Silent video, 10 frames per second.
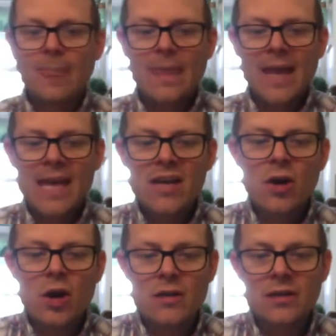egg
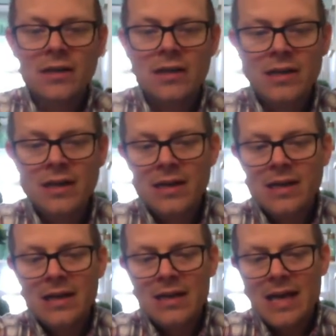carton
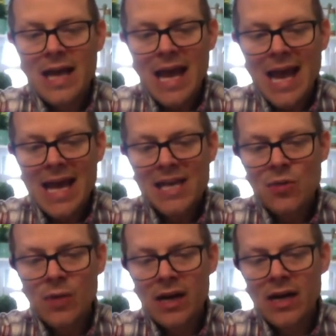and you
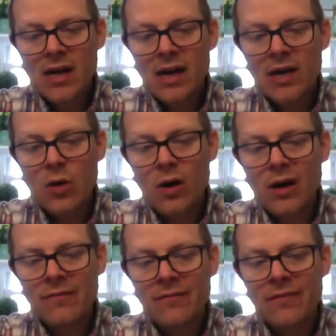want to cut
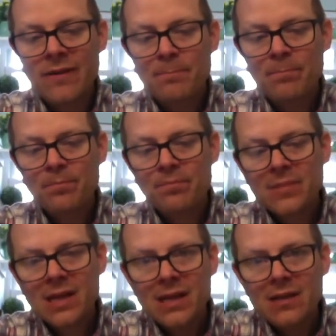off
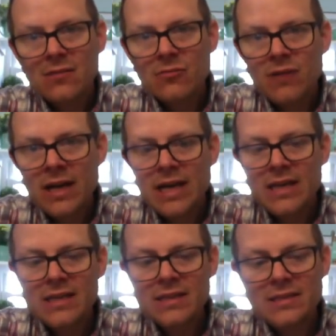right
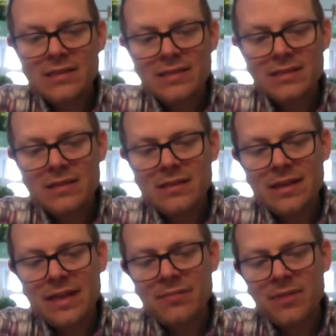
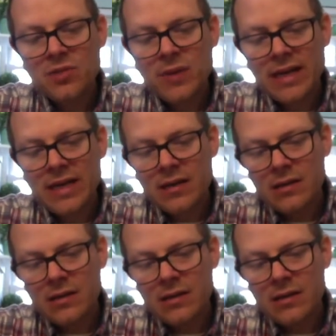in between